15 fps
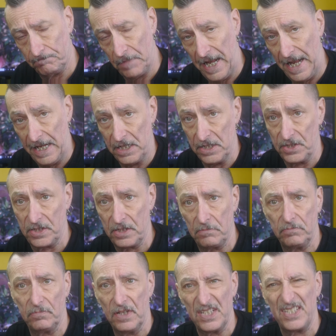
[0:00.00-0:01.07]
as
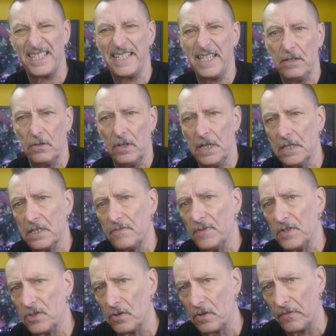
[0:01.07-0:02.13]
a serious
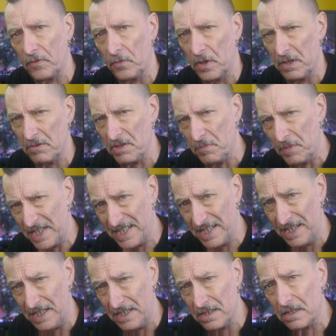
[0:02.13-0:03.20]
photographer when I was in my
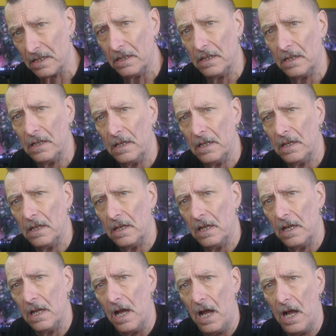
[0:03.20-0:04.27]
teens
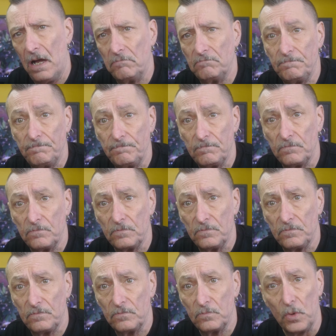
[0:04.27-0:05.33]
were
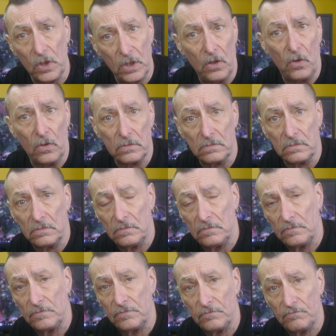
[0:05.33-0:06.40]
on
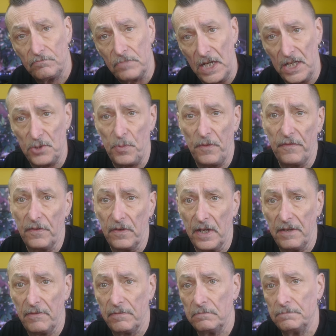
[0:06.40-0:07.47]

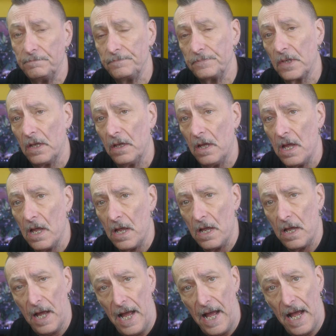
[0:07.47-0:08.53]
HP5.
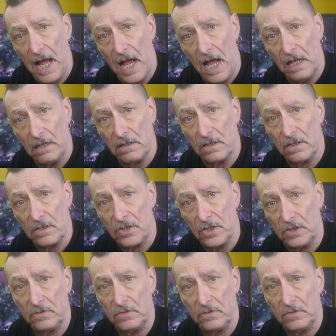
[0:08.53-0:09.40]
And